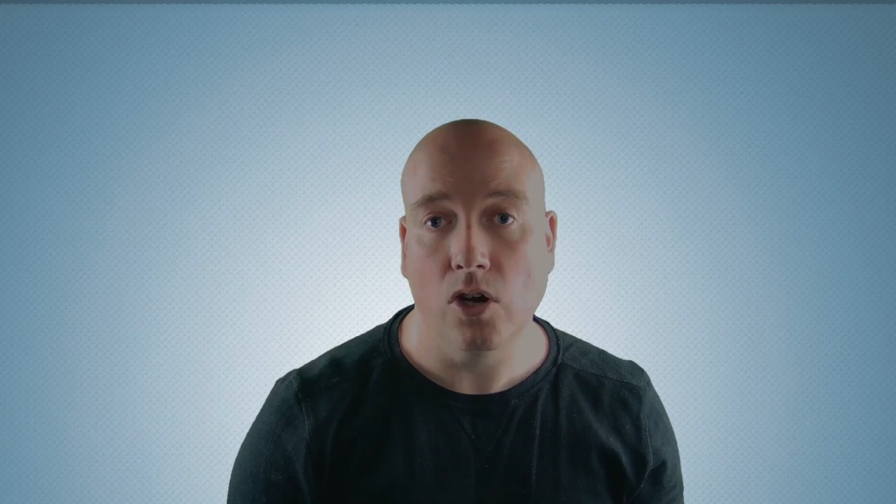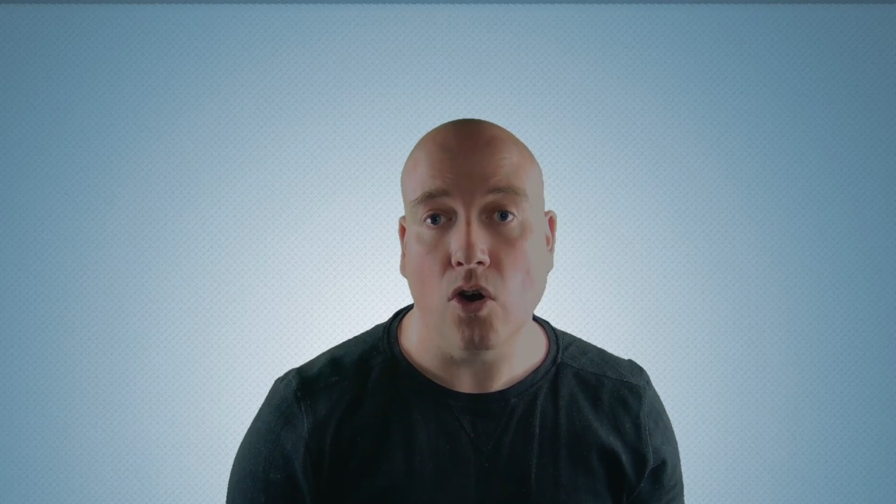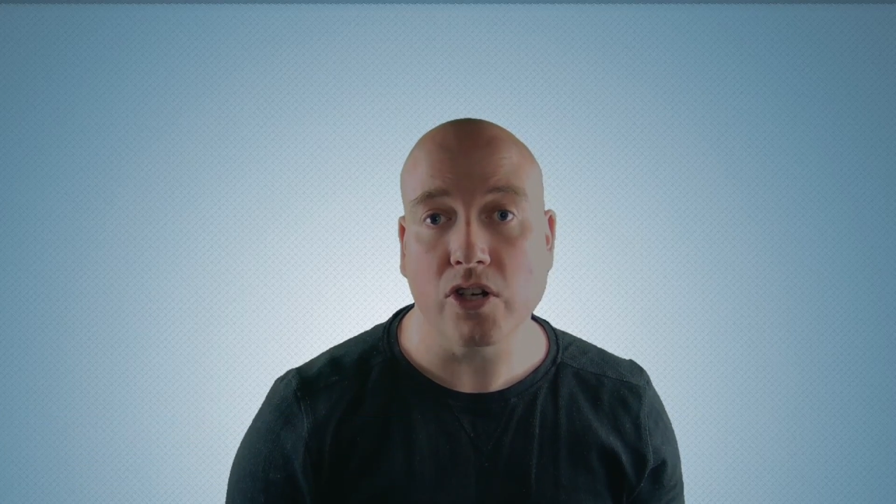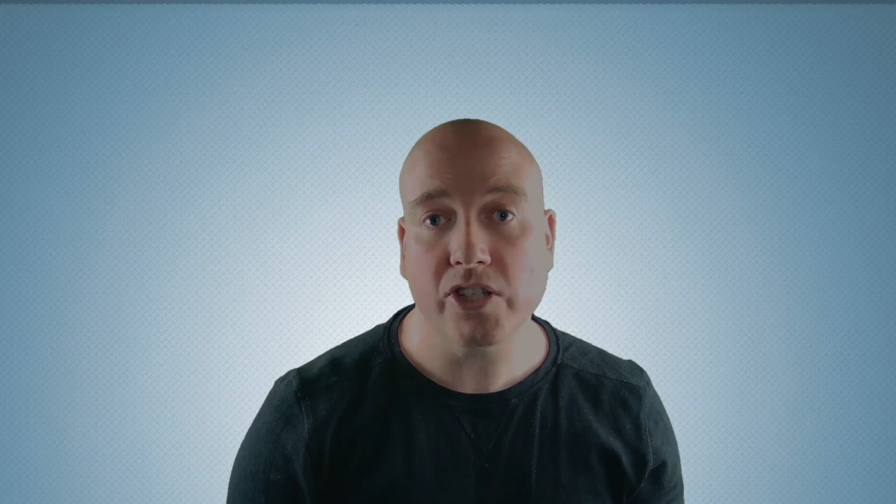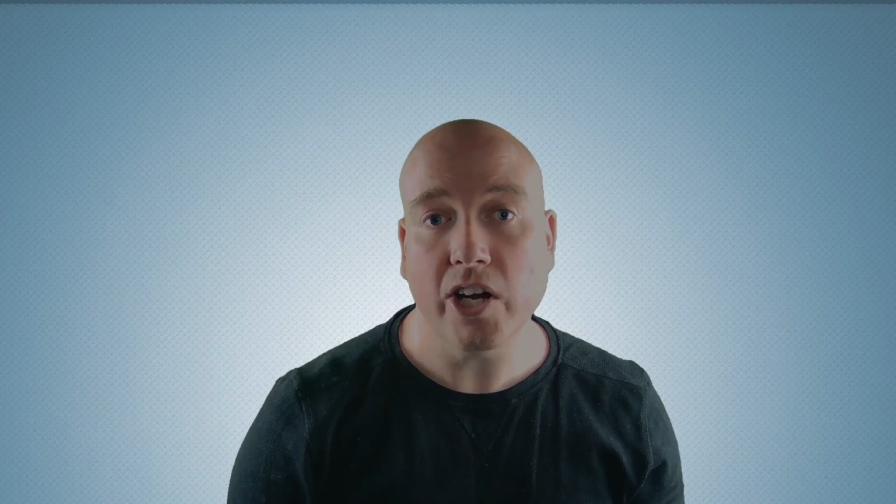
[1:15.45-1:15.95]

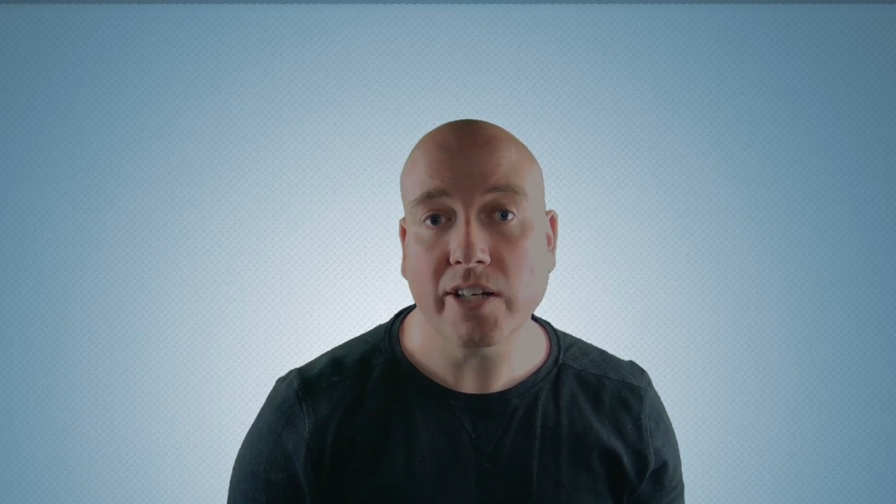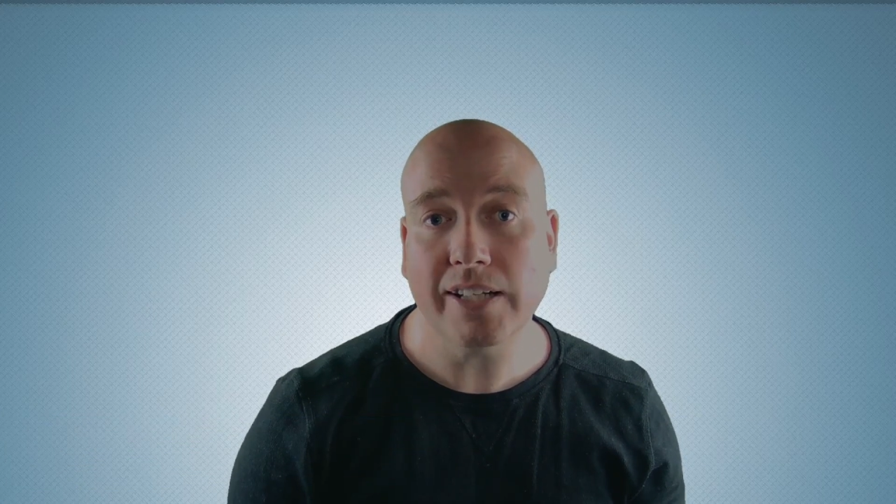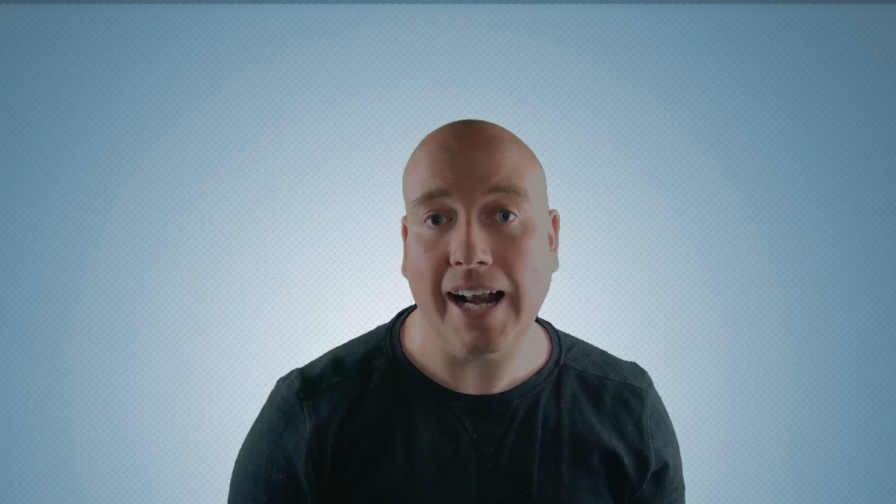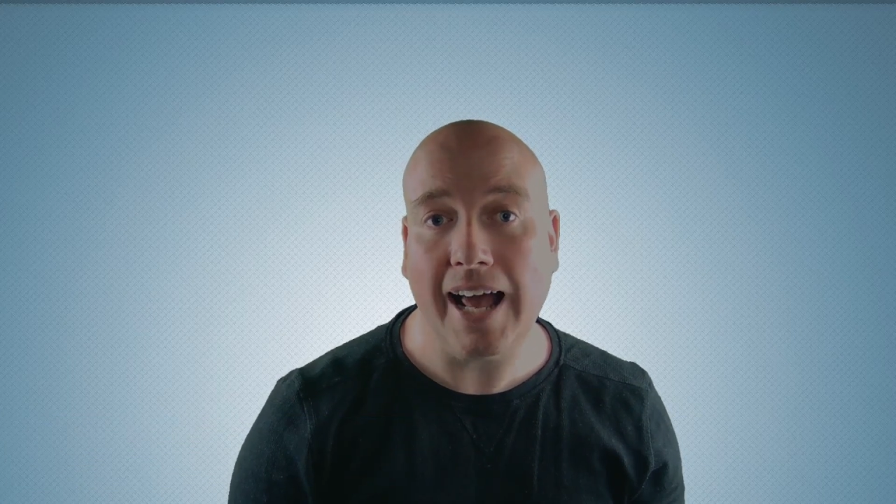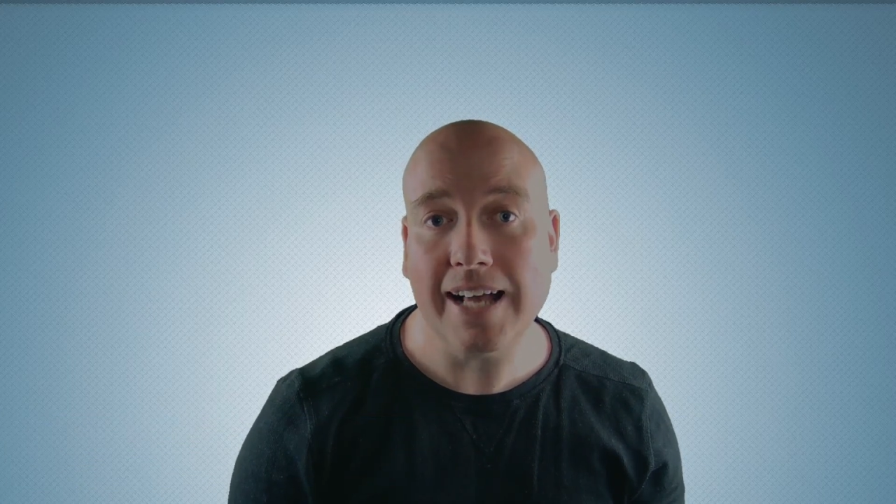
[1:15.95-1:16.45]
or certain
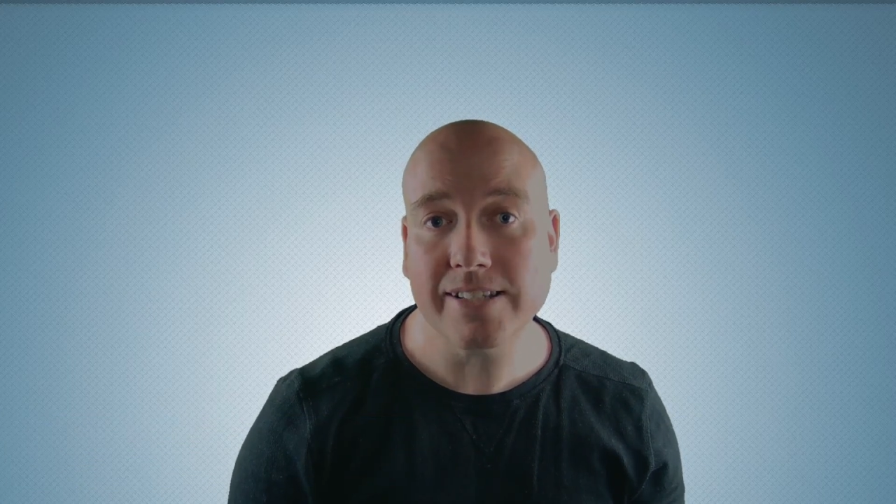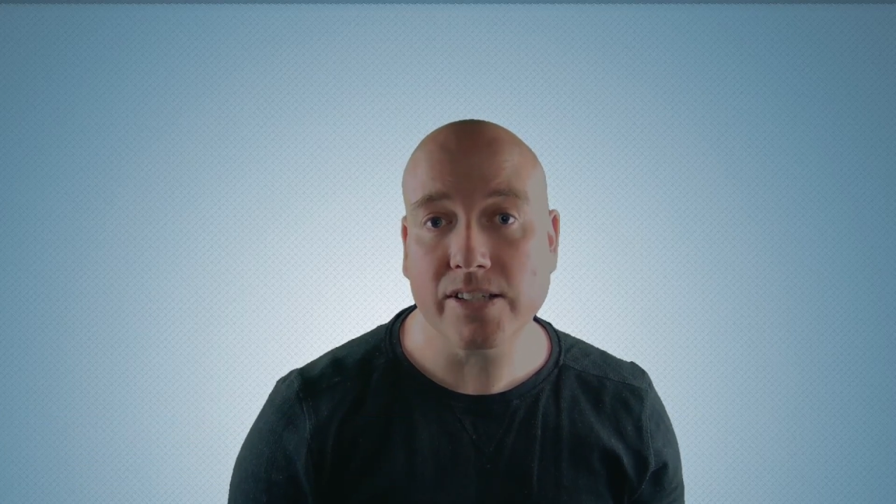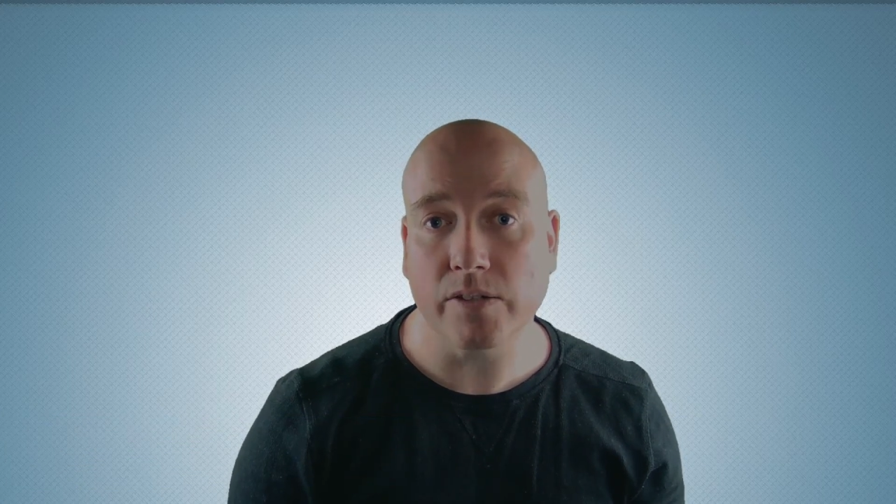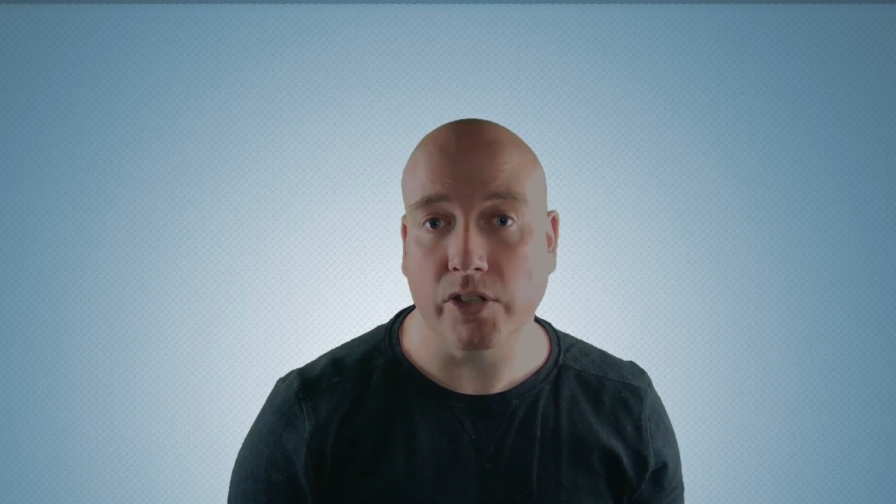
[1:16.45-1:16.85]
classes of